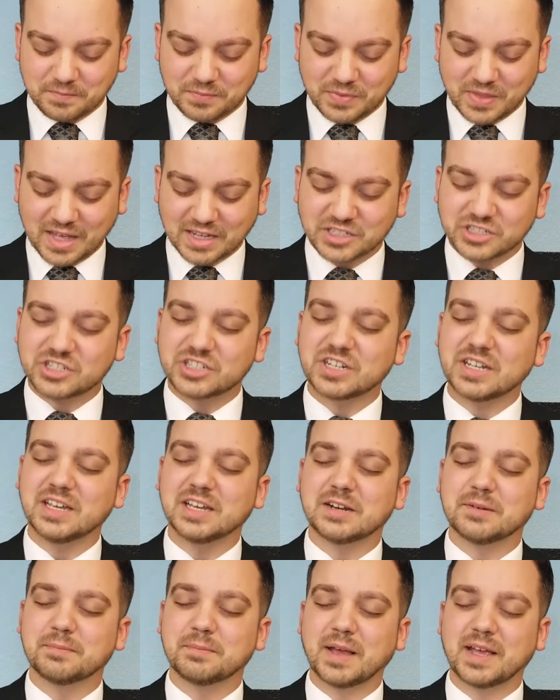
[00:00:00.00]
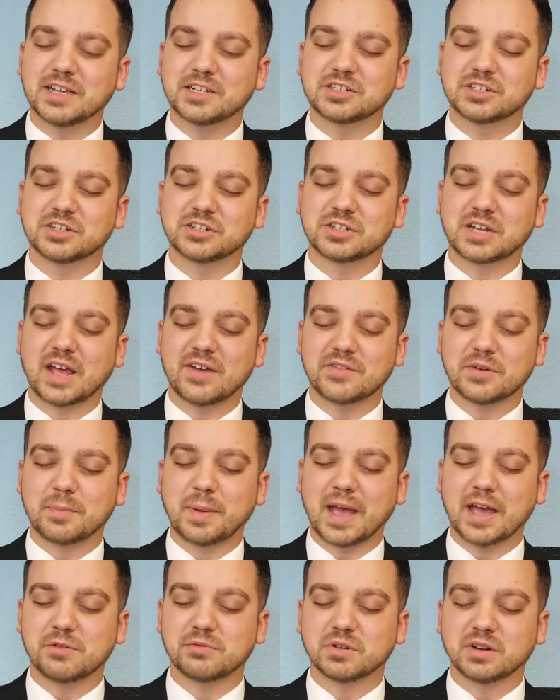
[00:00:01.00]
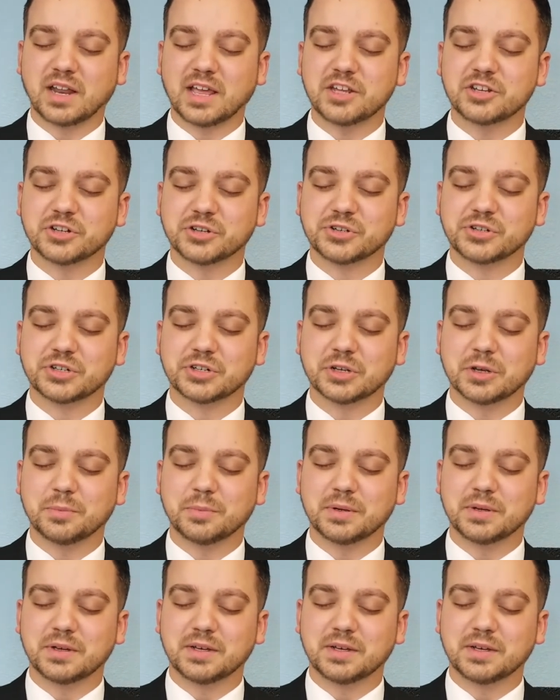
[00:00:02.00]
that sin makes us have a bad relationship.